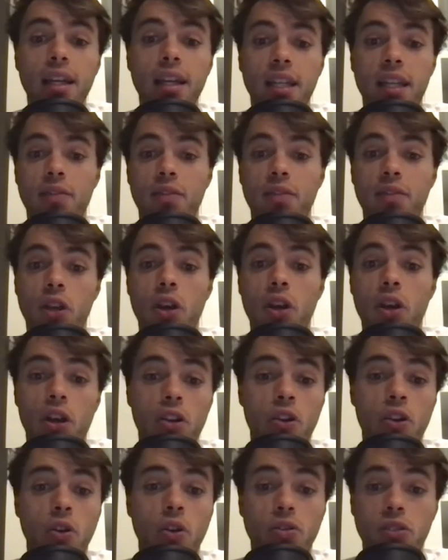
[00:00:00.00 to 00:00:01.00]
given
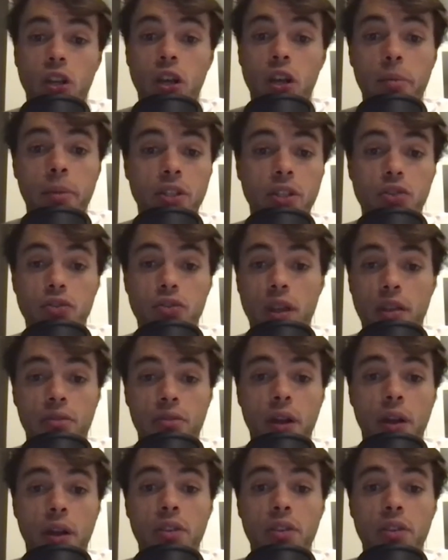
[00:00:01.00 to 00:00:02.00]
her long-term injury
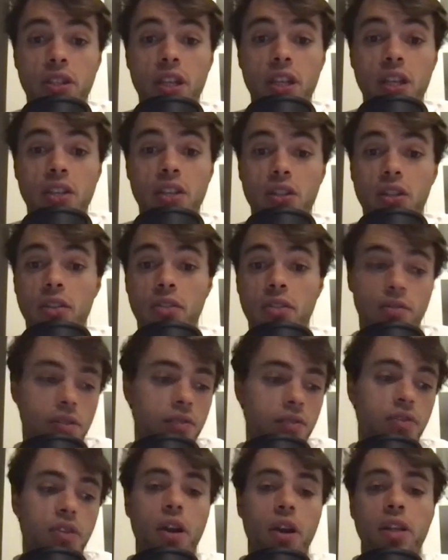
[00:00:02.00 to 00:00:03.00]
throughout this season and
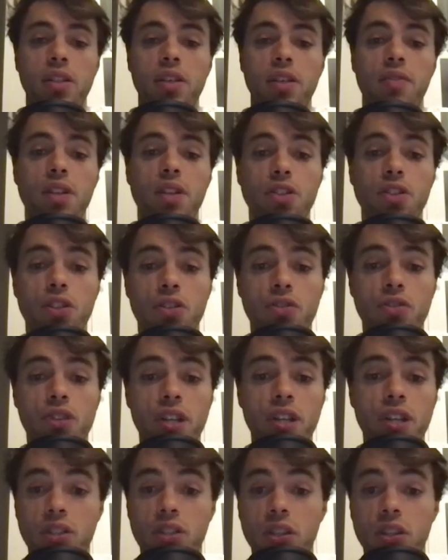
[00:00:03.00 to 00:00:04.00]
the variety of
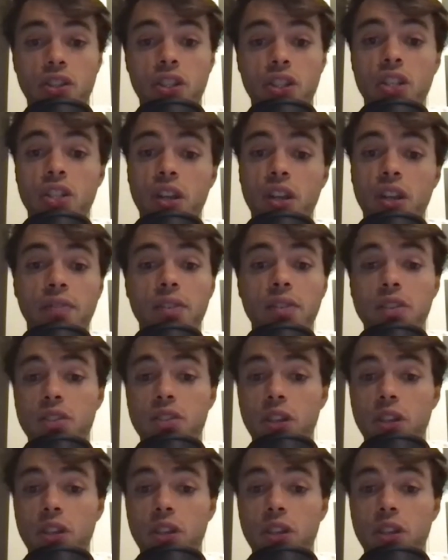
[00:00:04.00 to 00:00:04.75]
injuries that she suffered.